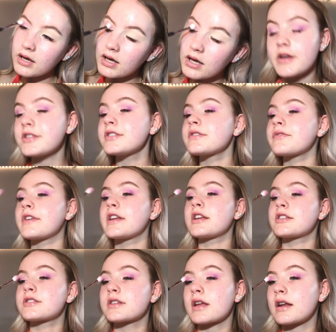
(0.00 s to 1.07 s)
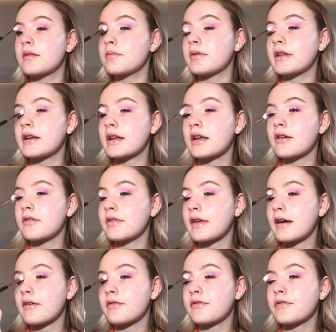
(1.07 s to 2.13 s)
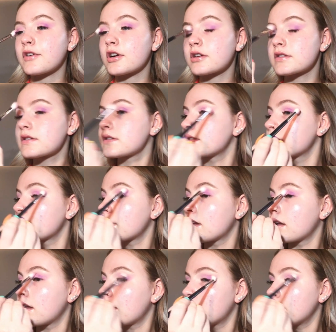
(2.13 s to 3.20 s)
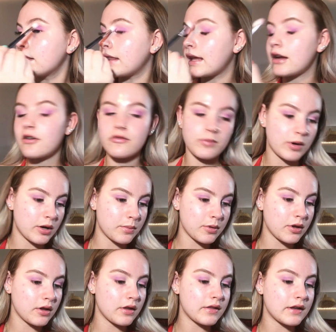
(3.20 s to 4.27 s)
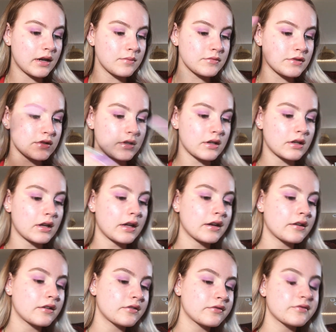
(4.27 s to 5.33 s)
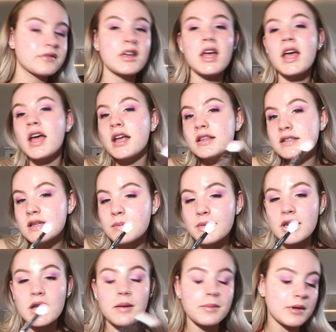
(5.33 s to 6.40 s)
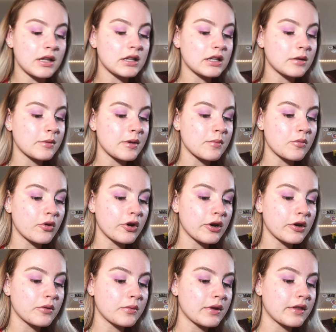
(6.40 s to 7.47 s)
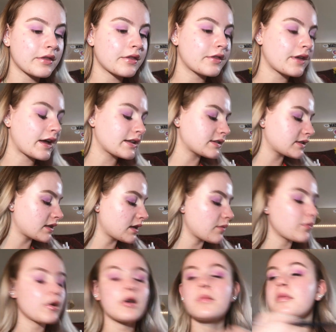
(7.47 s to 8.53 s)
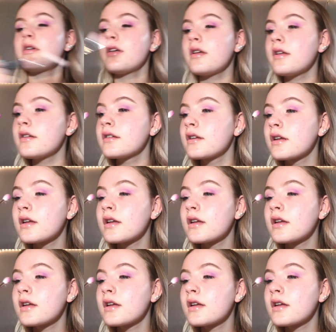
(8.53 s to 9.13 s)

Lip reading: I just finished kind of blending out that first layer of purple, and then I'm just going to kind of deepen up a little bit more with that same purple.